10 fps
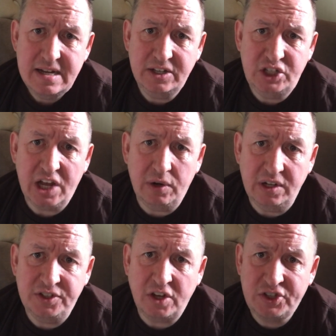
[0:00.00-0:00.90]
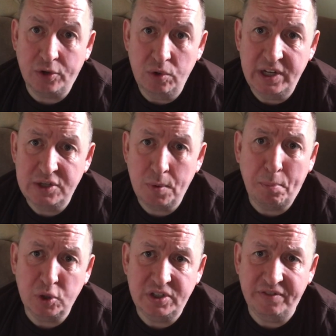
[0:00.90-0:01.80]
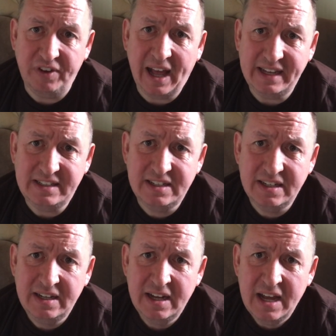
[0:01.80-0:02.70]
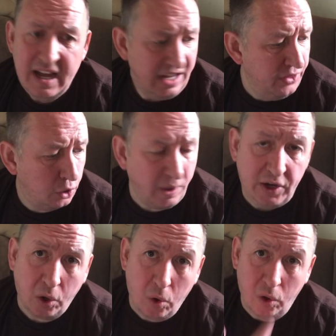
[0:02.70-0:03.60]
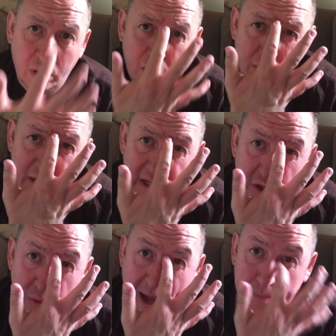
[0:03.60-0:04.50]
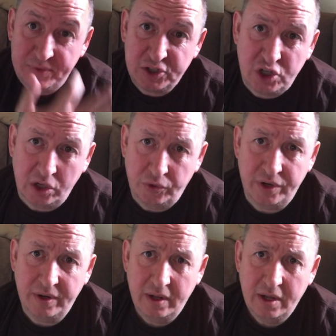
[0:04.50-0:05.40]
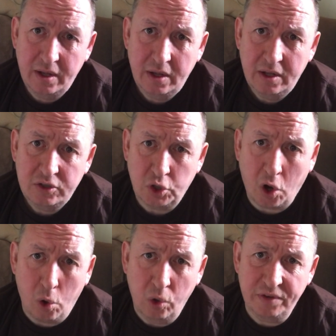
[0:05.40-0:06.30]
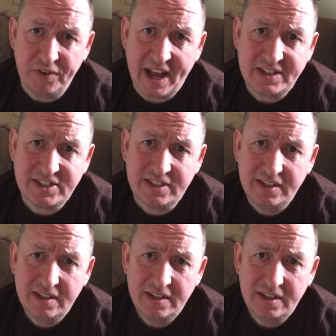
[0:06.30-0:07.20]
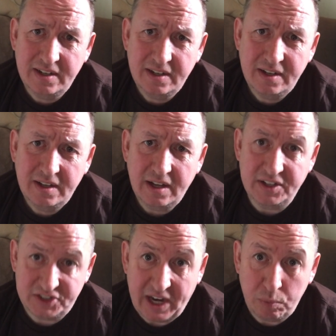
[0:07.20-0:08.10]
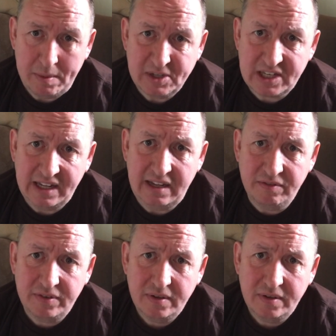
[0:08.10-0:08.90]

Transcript: Gerald's soldiers were put to flight. In the great hall, he grabbed the children, took hold of Nest, and said, We must leave.